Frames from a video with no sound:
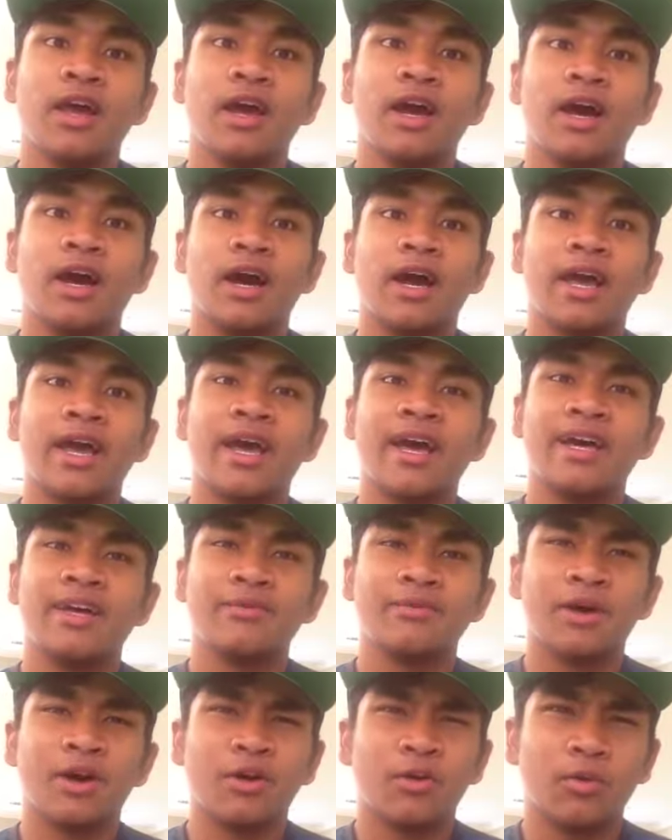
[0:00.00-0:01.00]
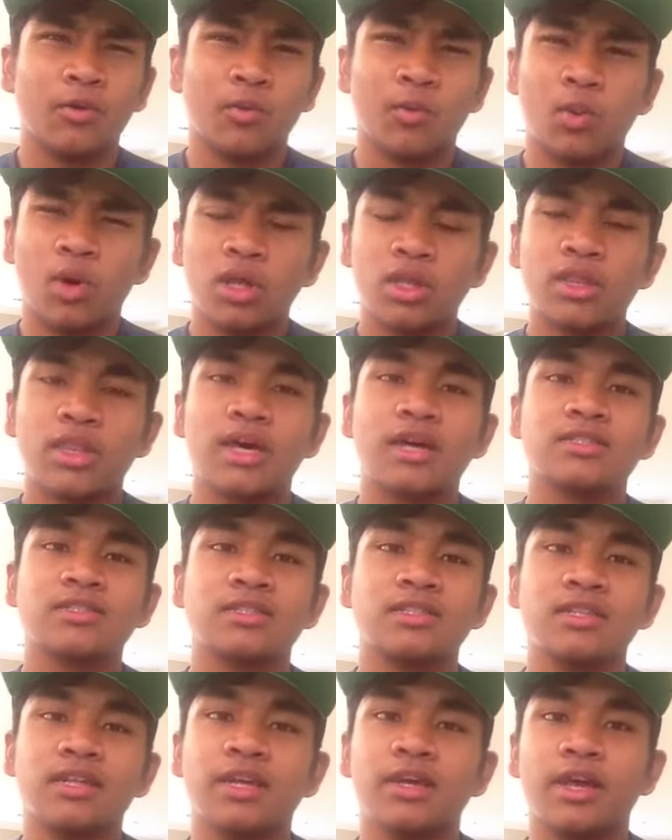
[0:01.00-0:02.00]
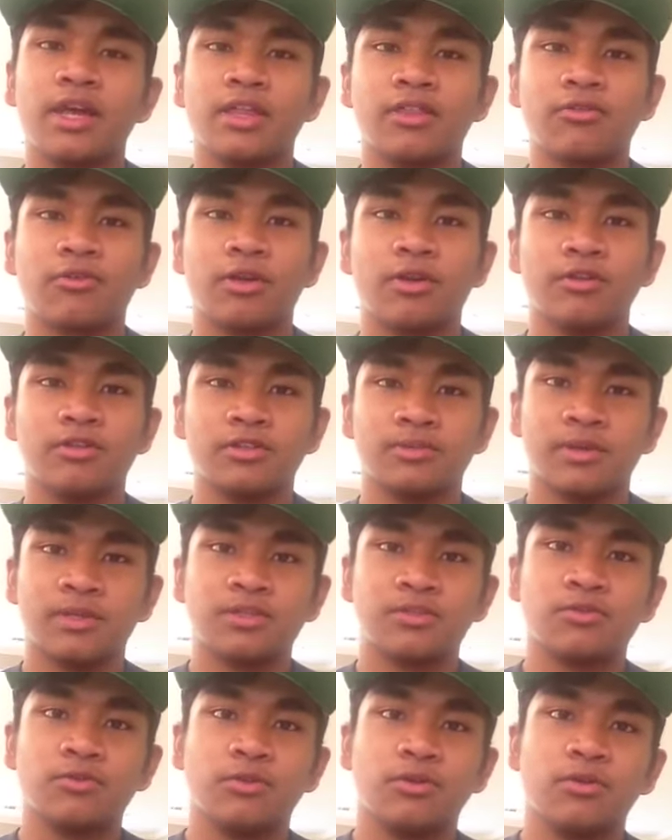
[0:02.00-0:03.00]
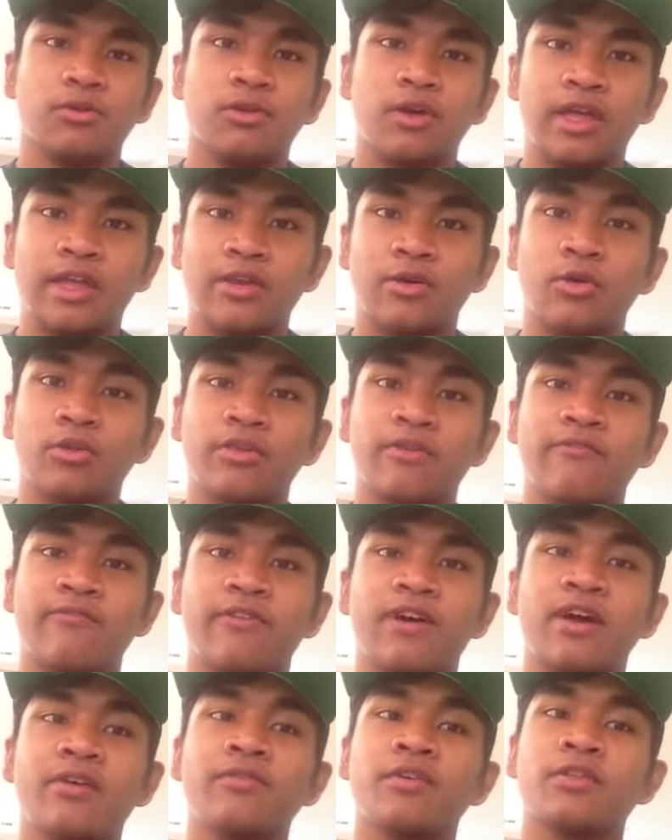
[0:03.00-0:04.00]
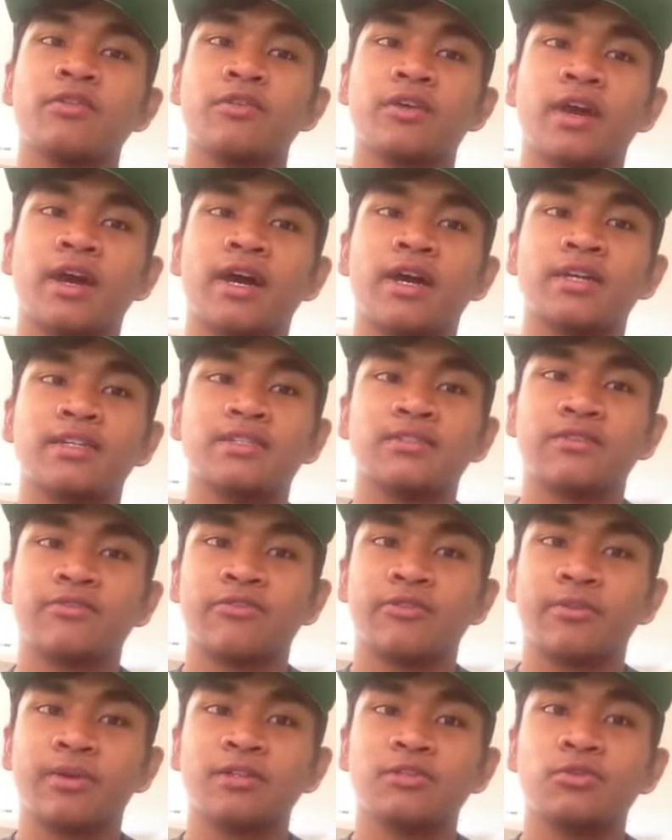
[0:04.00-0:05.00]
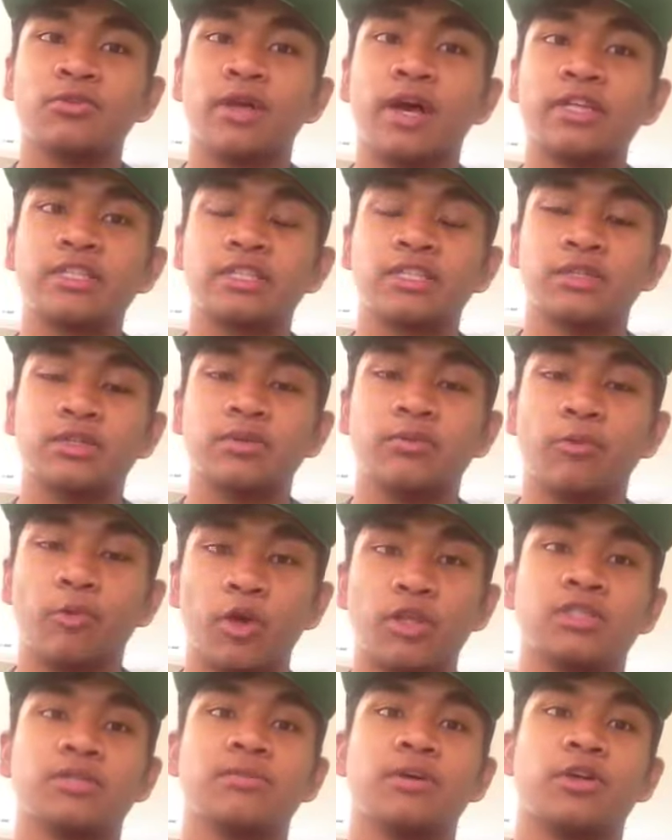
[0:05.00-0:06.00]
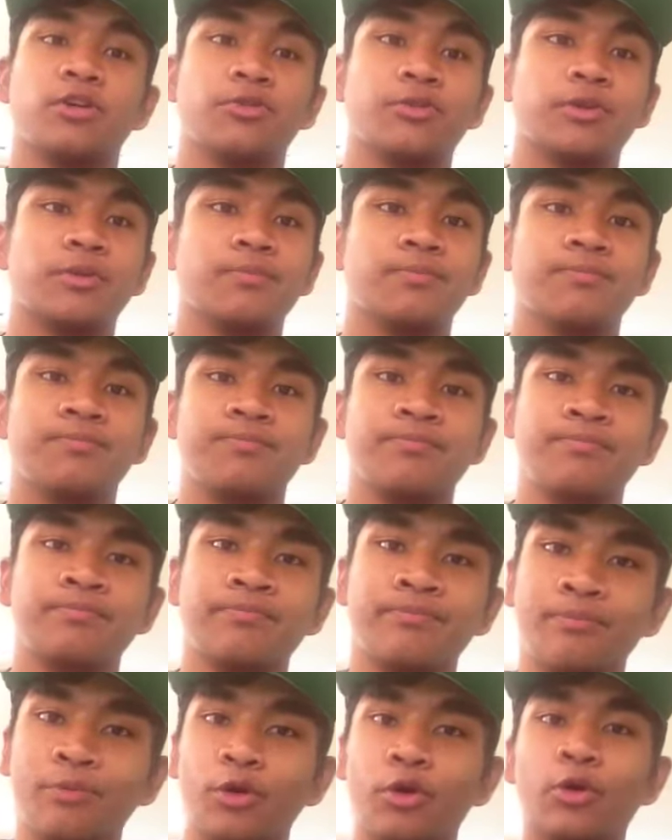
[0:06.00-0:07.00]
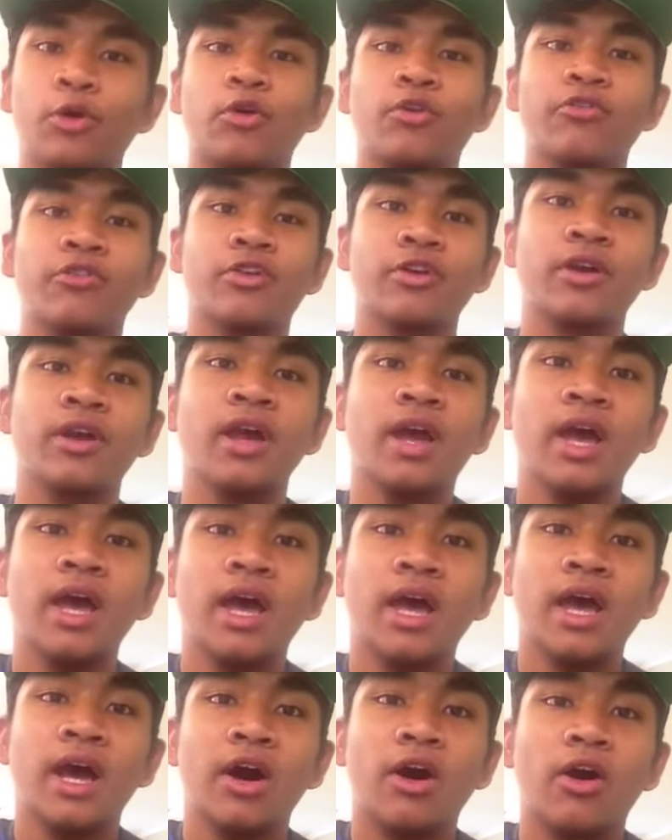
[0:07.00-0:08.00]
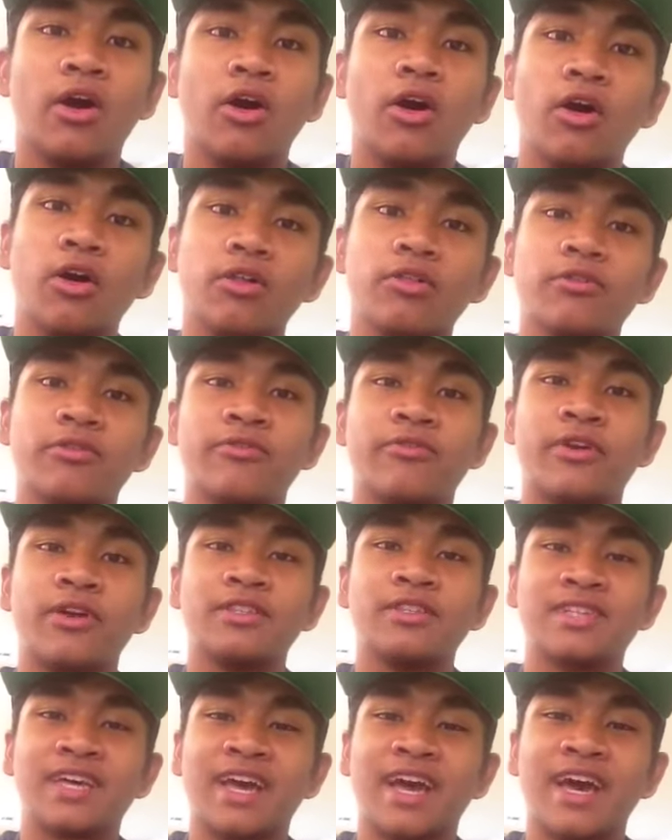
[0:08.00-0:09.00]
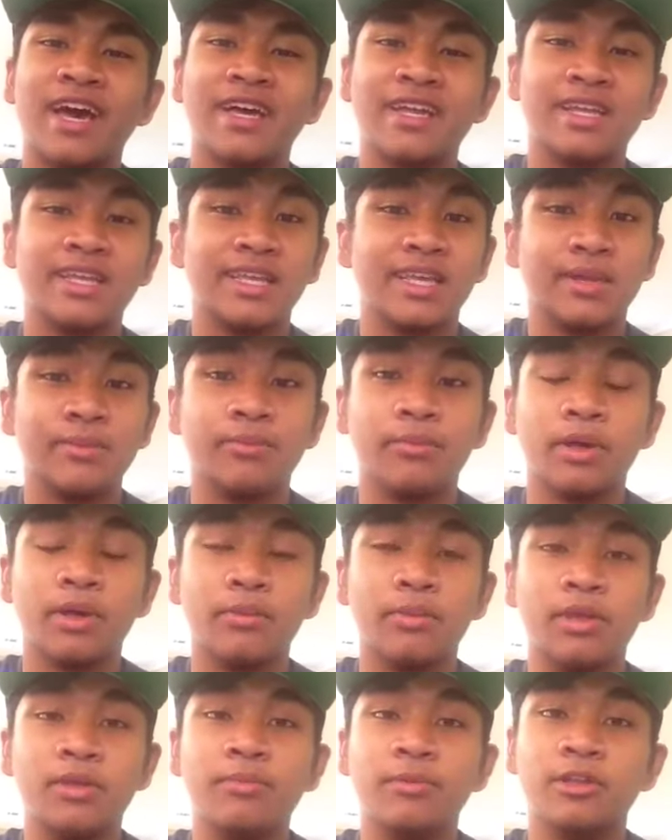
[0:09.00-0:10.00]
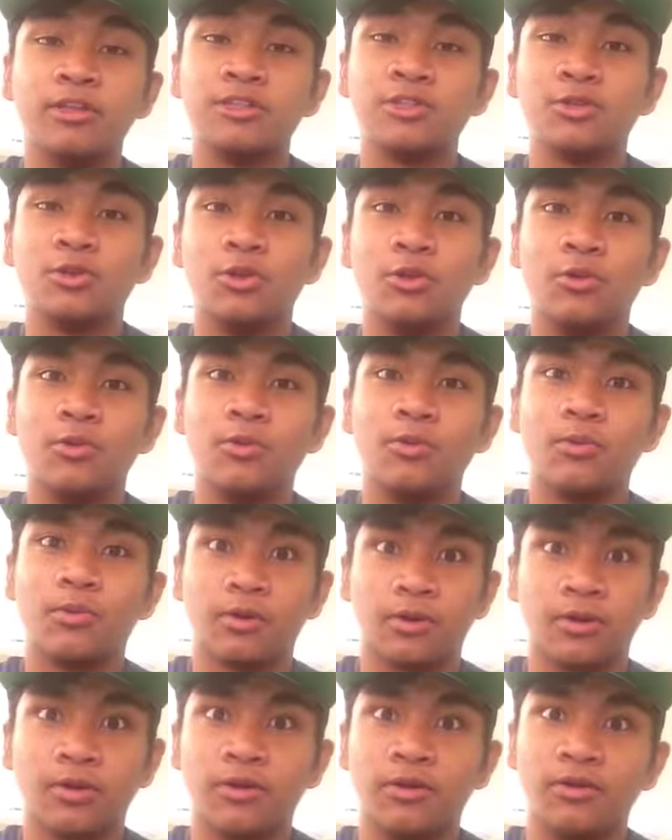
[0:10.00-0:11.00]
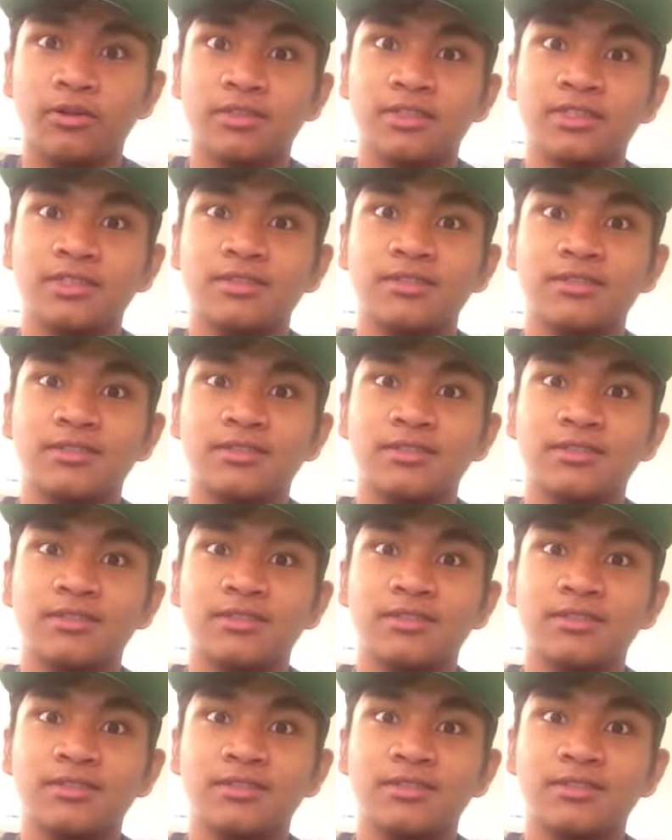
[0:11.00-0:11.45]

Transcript: I had about 1,000 8th graders in my school, and only 5 other guys from my school actually went to Bellarmine. Moreover, all of the friends I had in middle school were girls.